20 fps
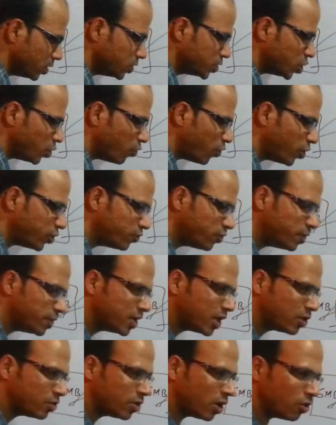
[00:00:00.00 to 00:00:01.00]
So what will be
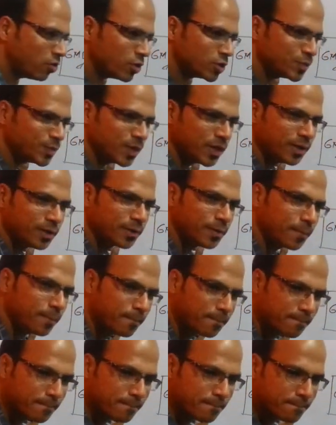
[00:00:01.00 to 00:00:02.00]
the download speed?
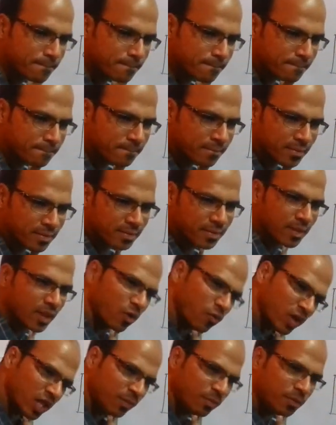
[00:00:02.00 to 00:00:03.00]

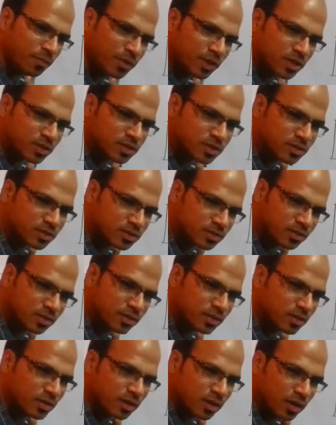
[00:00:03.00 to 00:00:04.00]
1 Mbps?
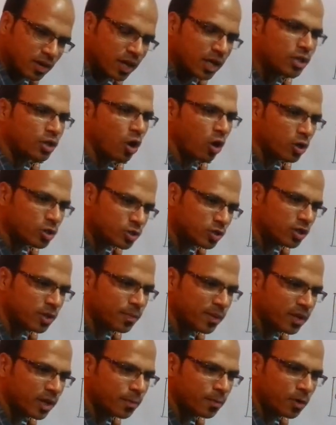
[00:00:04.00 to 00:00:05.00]
It also
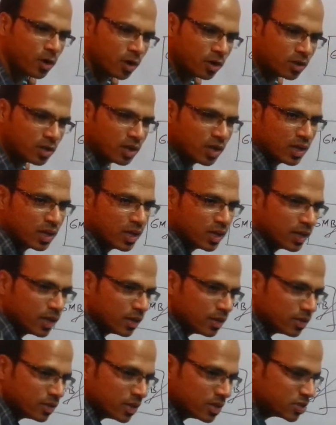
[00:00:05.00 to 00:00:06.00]
depends upon
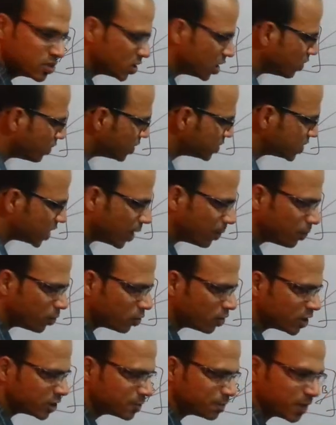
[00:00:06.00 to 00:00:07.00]
this server's
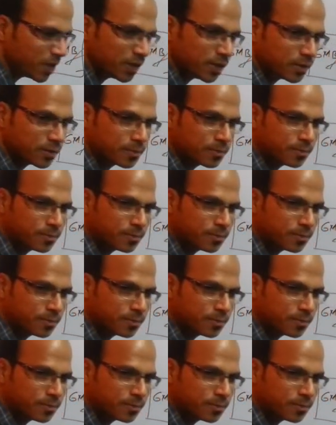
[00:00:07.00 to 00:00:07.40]
uploading speed.